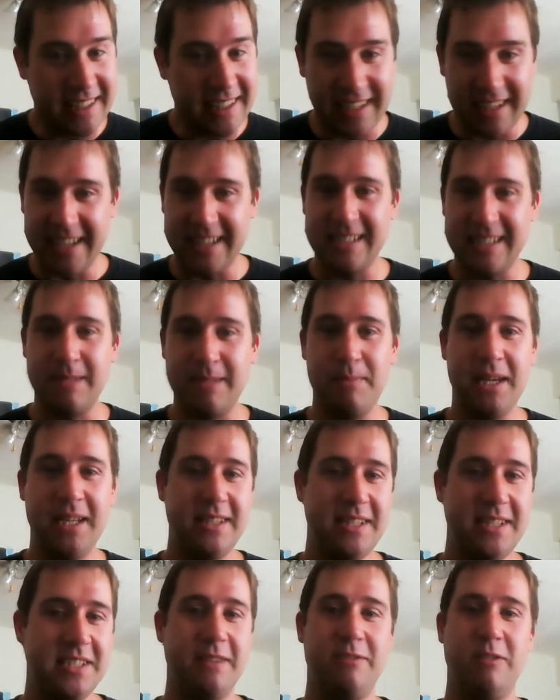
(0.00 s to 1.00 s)
clients,
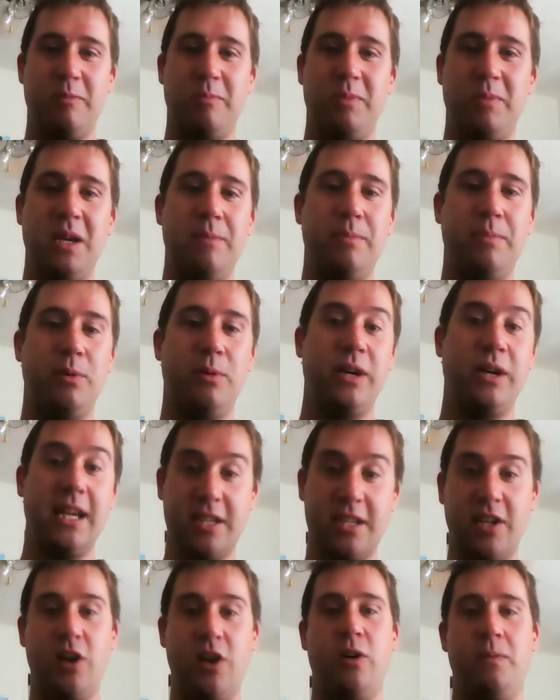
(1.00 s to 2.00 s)
meet these different people, and
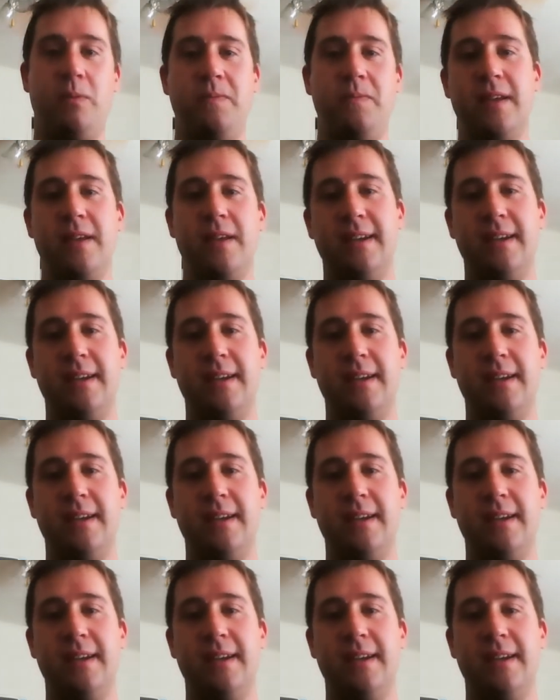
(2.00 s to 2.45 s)
get to know them.